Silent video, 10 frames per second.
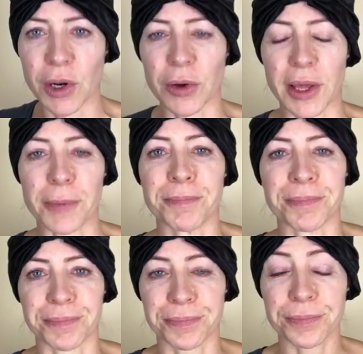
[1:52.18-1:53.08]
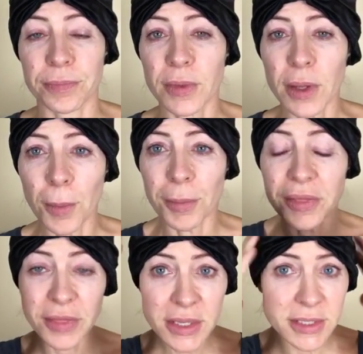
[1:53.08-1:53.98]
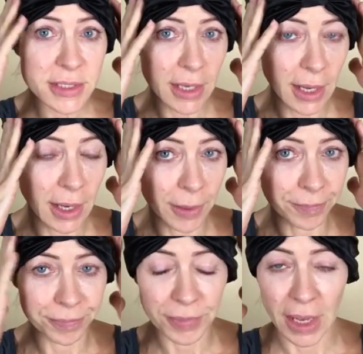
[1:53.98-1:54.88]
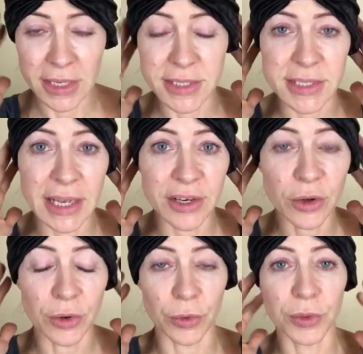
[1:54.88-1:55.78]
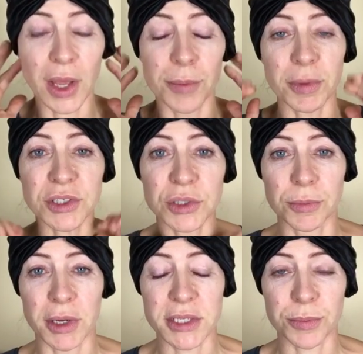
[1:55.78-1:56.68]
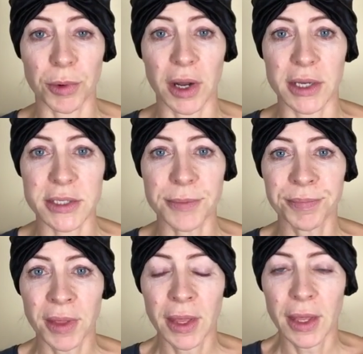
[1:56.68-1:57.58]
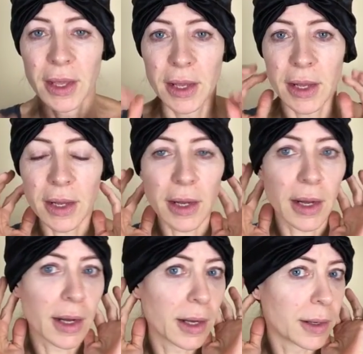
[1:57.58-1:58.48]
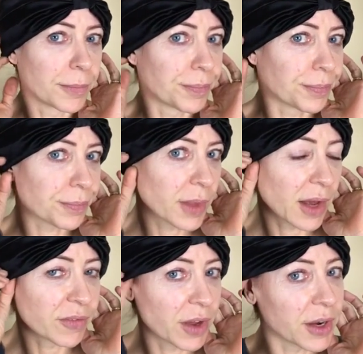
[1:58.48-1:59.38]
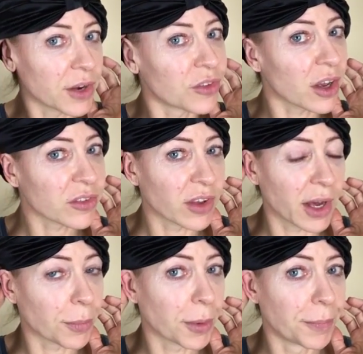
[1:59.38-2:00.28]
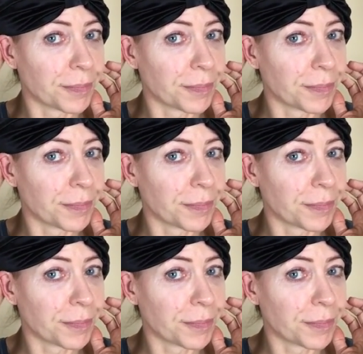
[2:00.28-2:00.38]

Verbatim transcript: o'clock yet but this um, has stayed on all night much to my surprise uh, I found I tucked it up